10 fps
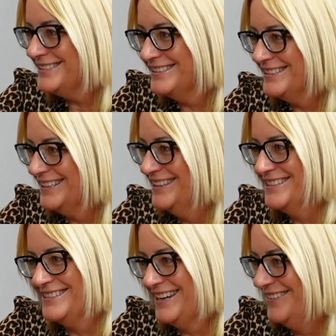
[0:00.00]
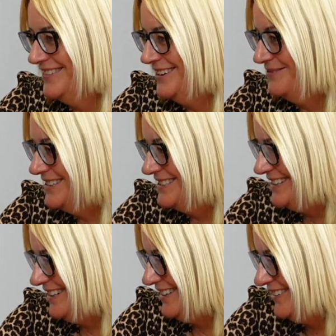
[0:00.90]
sitting in the same room as
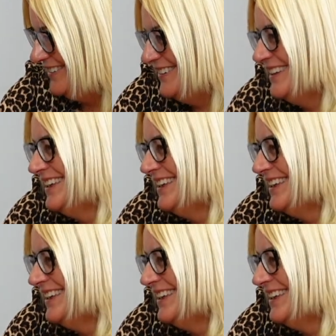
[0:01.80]
you?